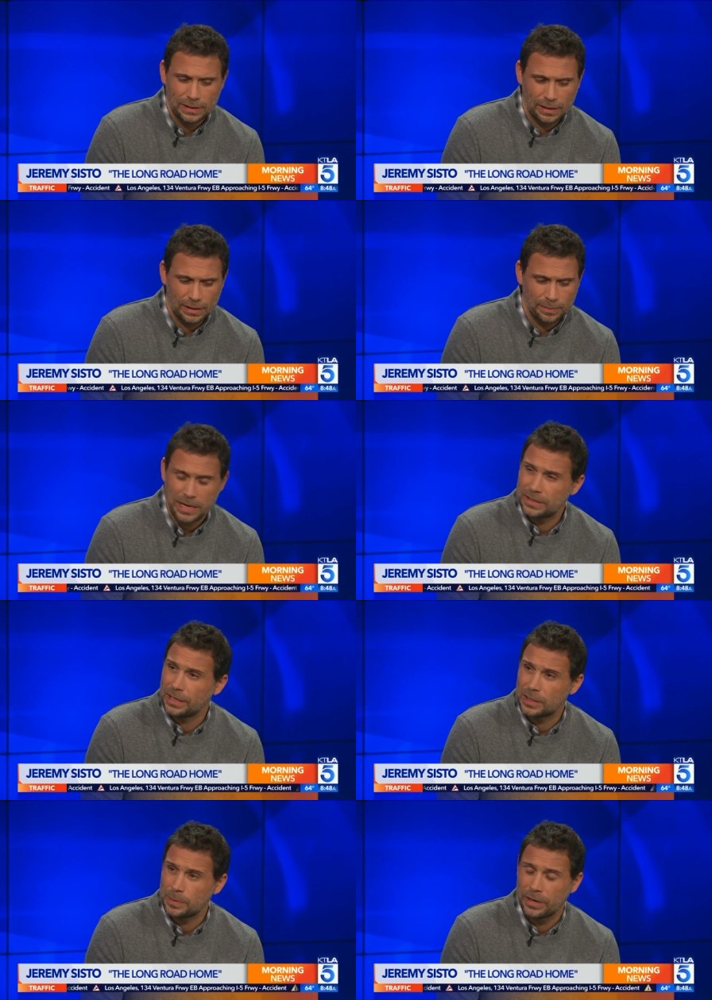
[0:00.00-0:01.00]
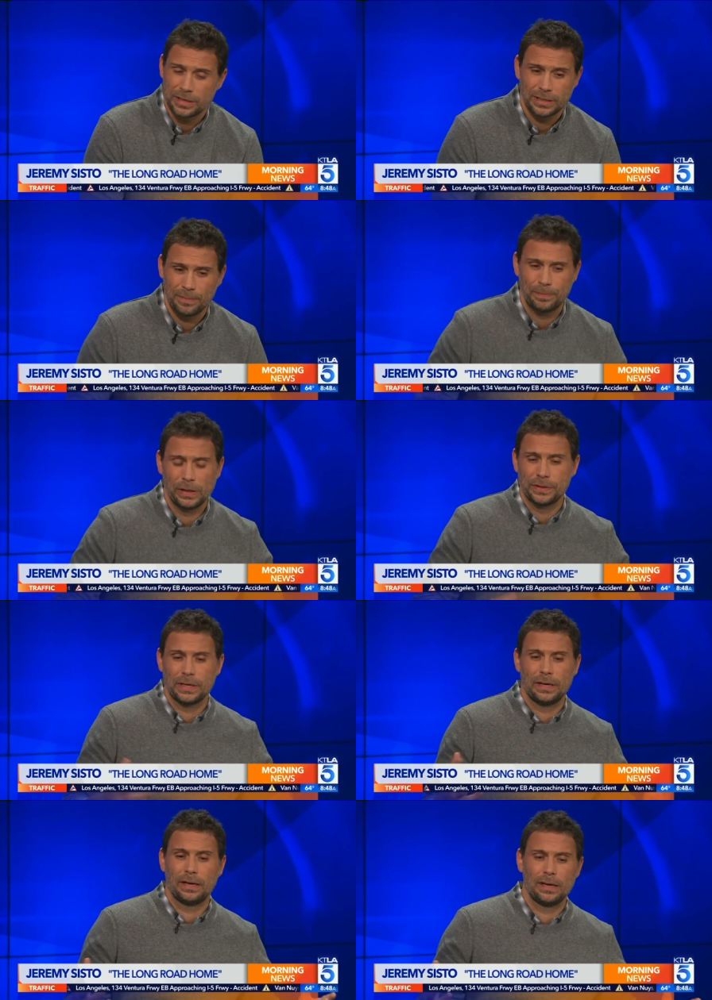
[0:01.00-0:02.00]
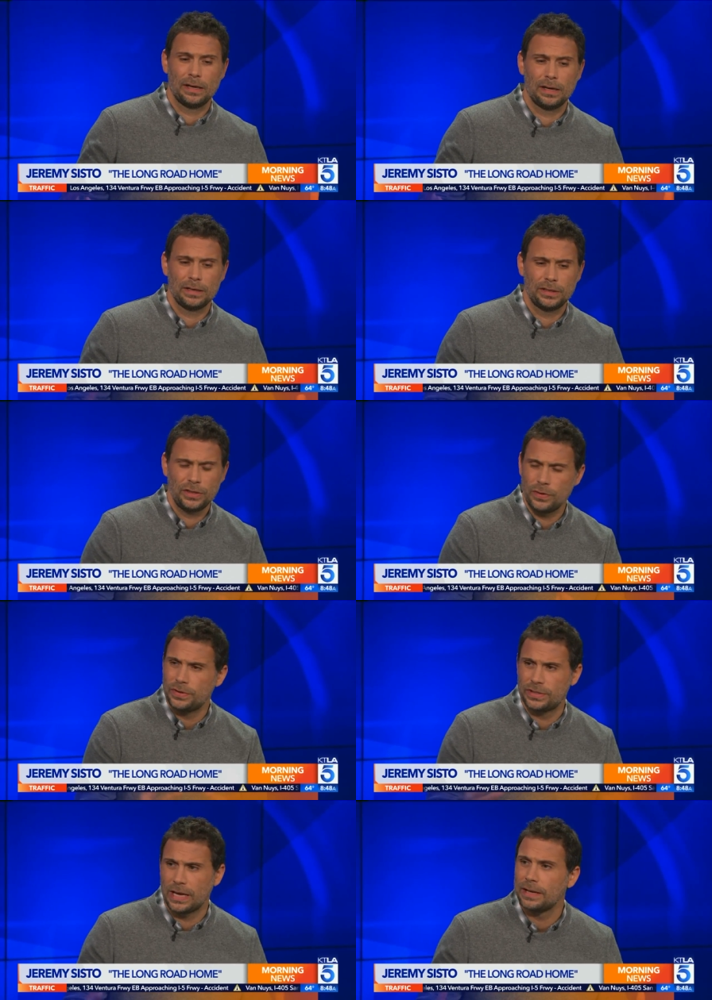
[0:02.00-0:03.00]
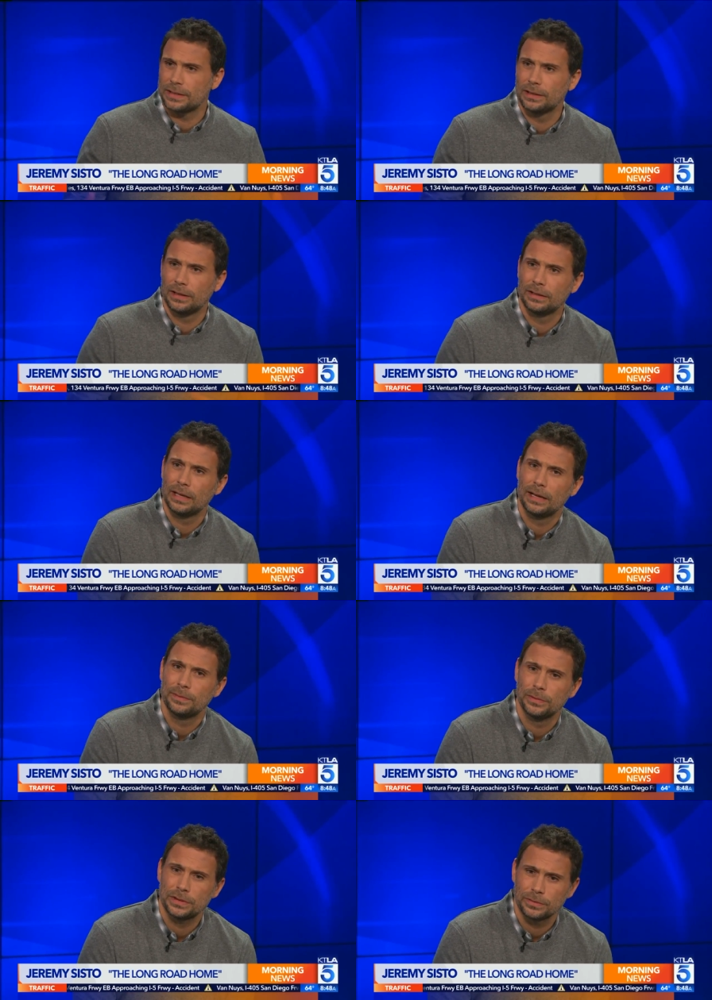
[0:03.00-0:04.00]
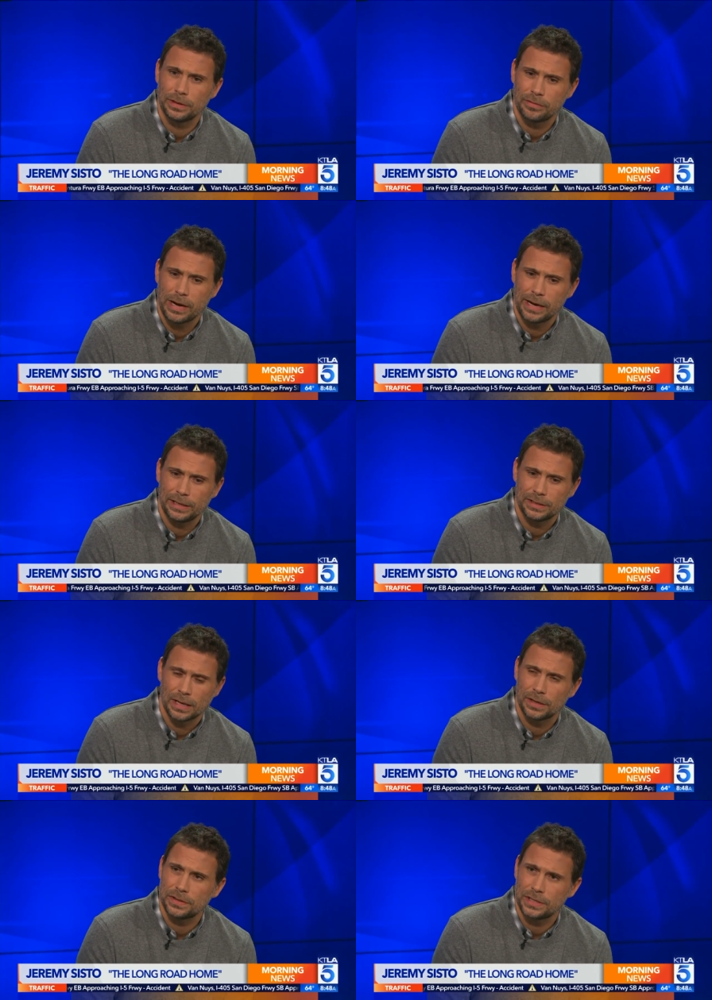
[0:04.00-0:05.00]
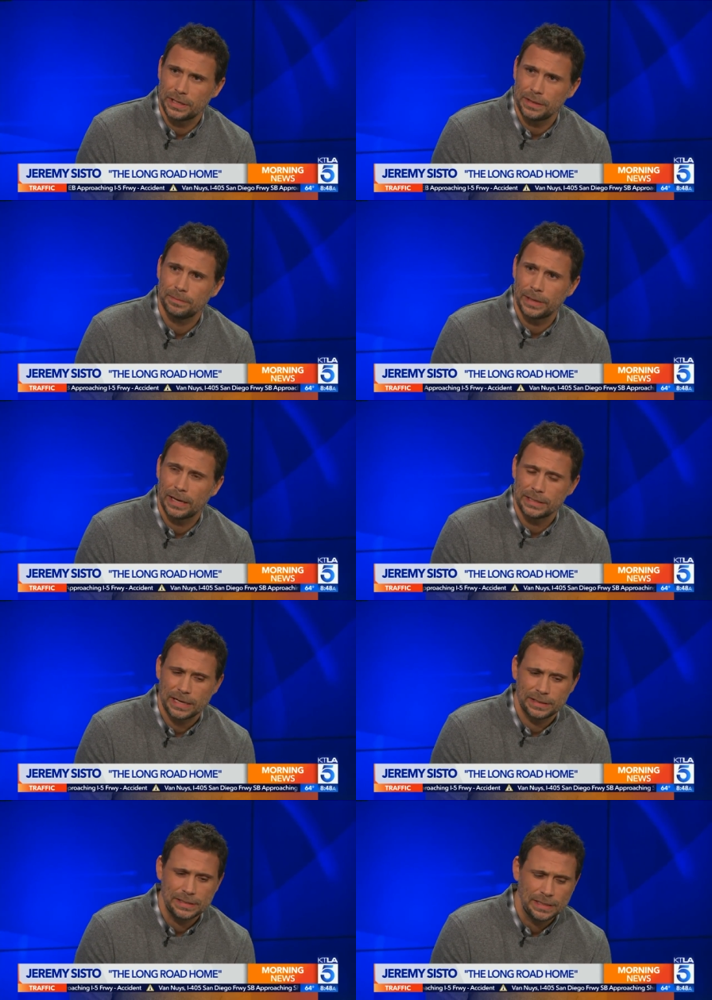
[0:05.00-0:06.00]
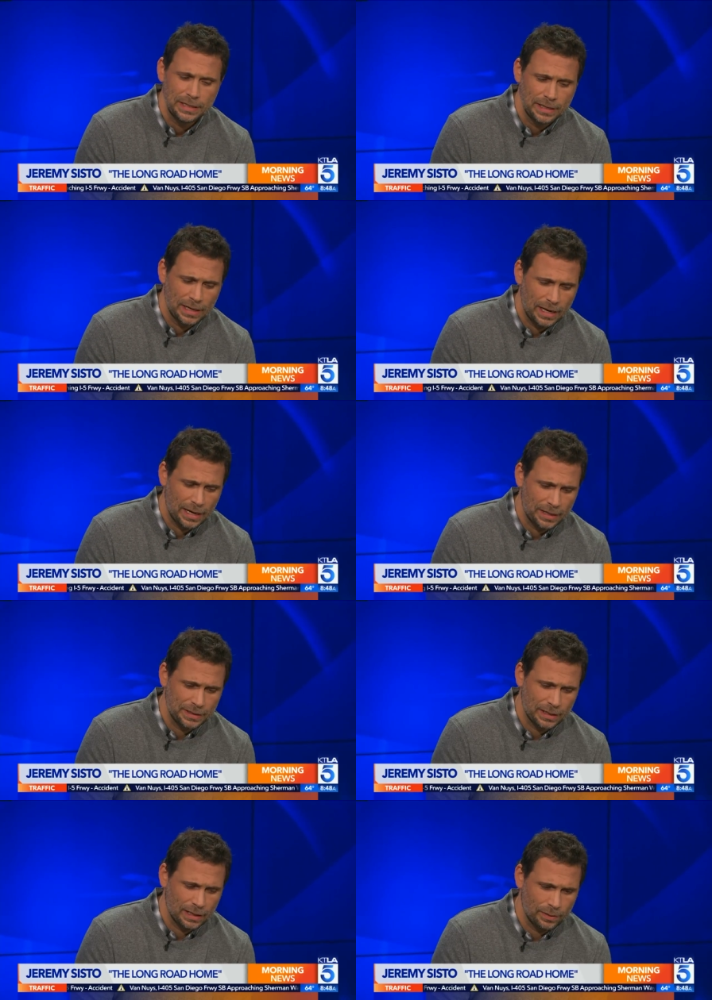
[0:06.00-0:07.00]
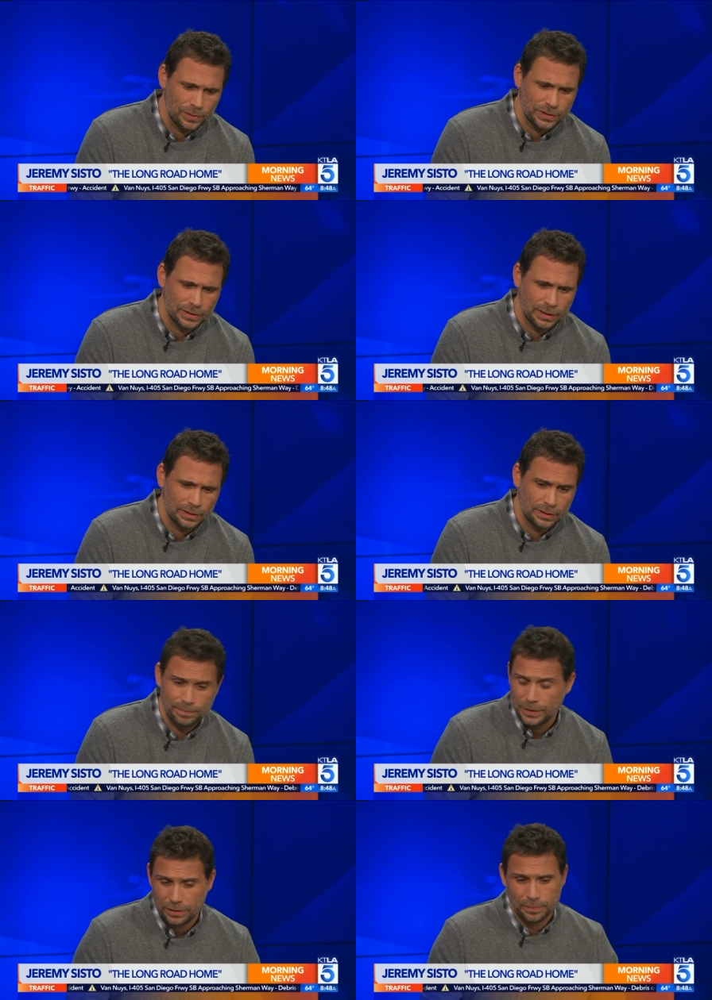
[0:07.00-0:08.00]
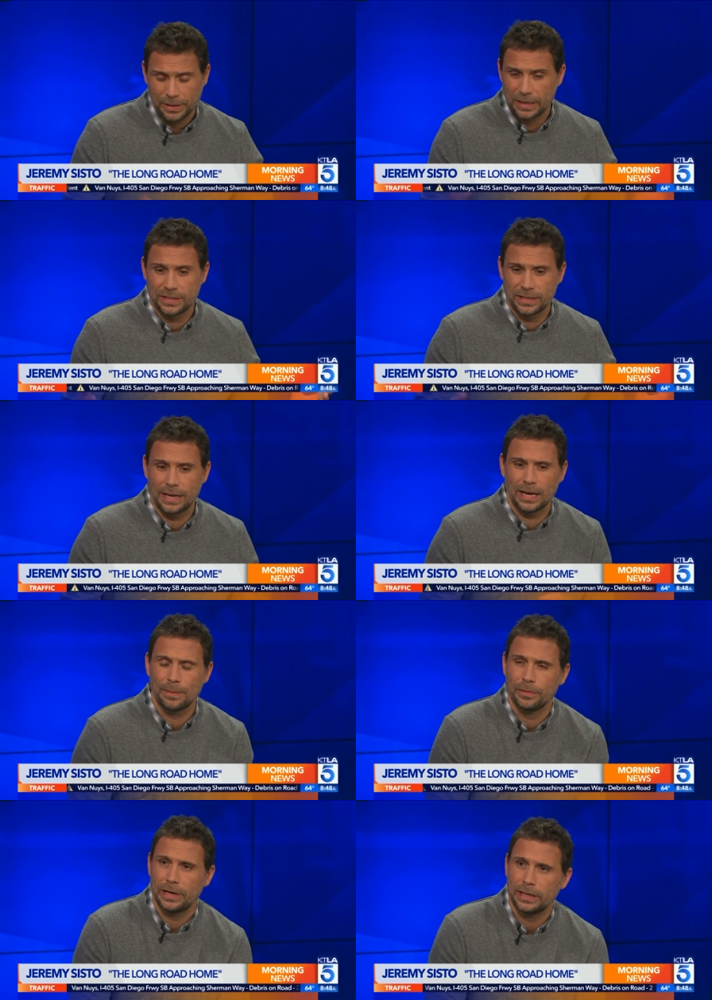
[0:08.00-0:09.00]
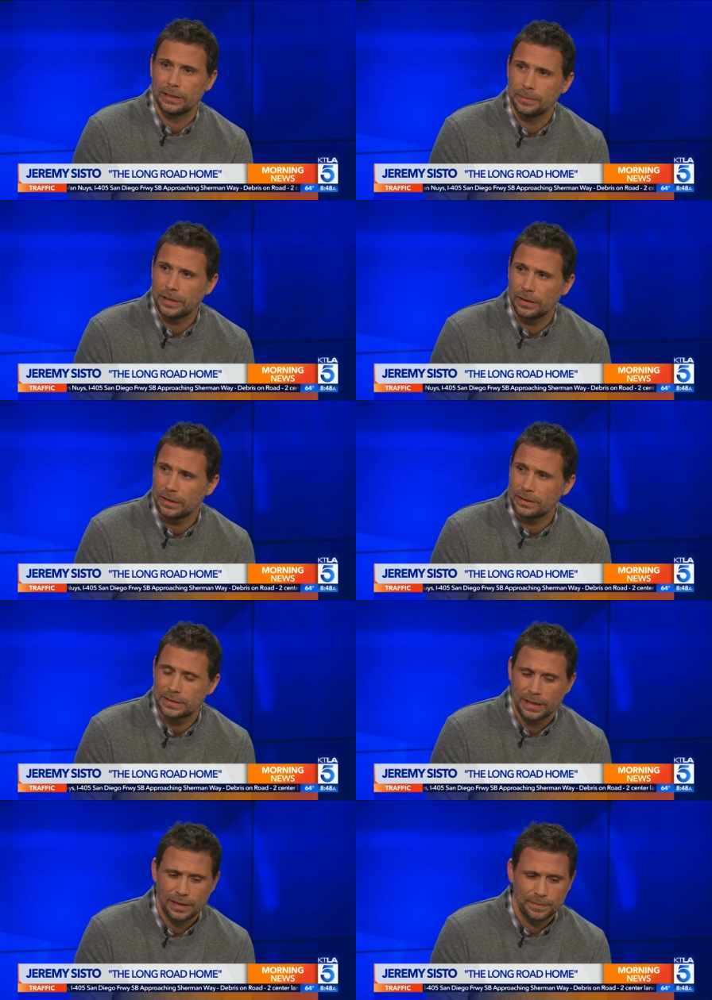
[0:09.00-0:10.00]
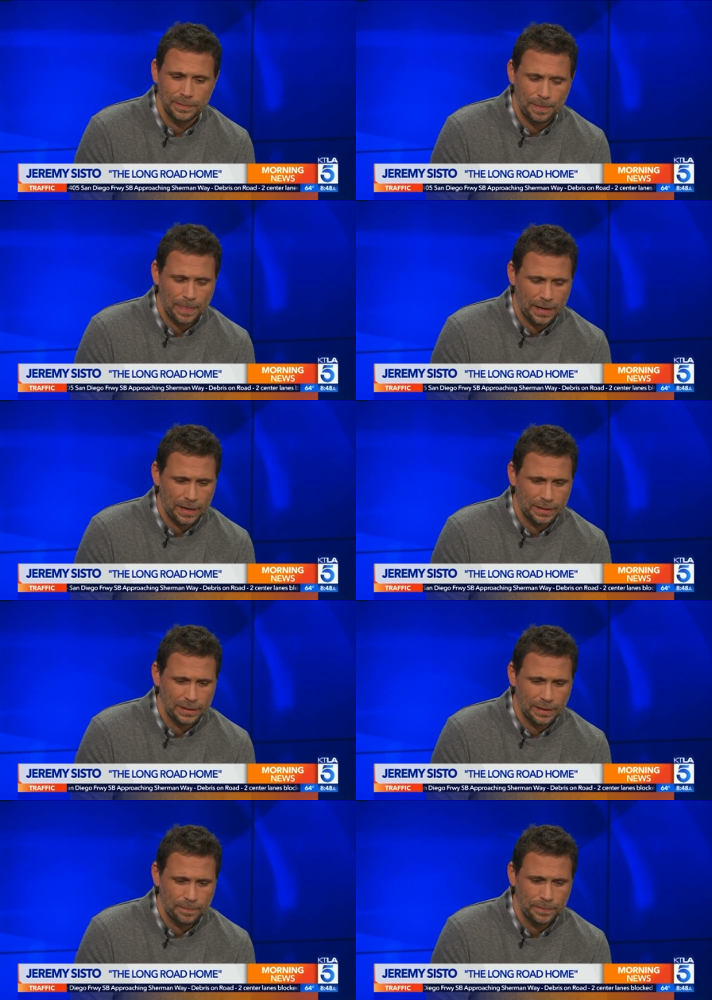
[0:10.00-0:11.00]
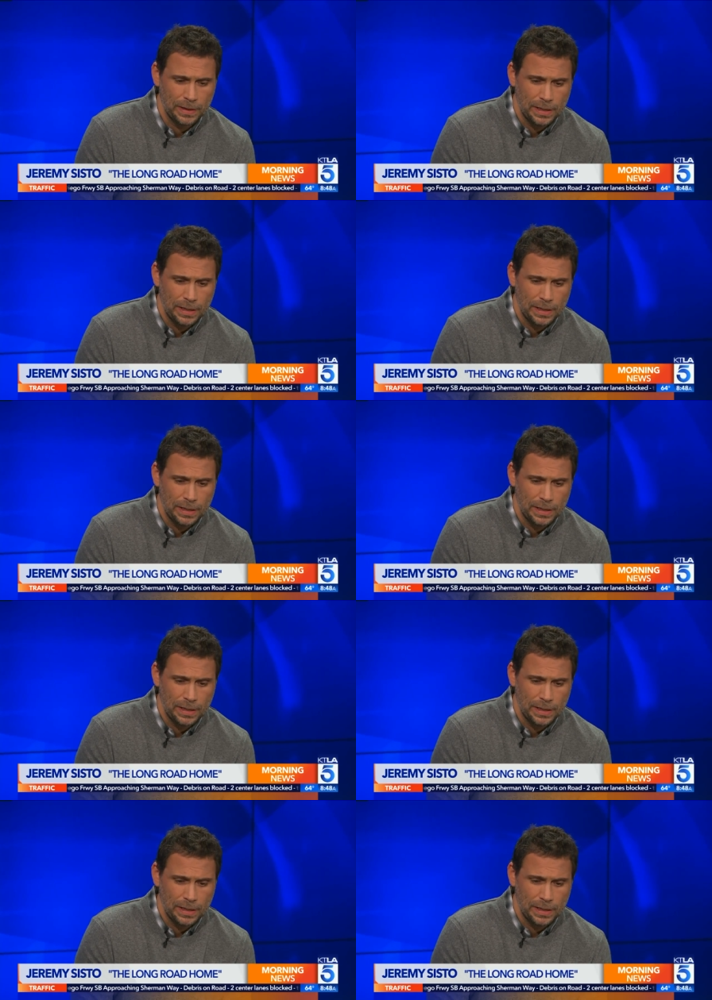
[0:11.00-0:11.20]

an amazing experience. They built a, a huge set that mm. was recreating Sadr City, Baghdad and uh, it was the, the, you know the biggest set operating in America at the time, and um,